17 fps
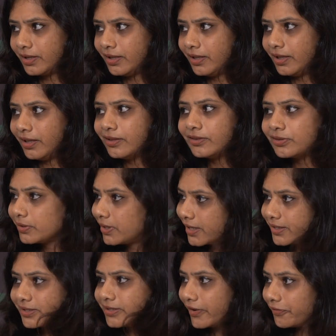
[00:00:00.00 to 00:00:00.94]
Okay. So
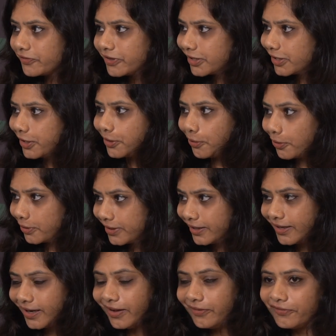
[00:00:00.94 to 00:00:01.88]
that's definitely not
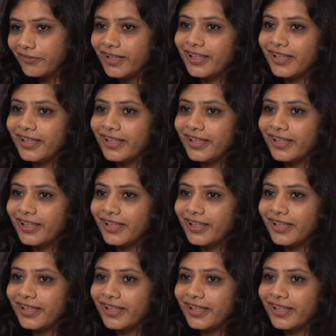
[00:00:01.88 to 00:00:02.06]
enough.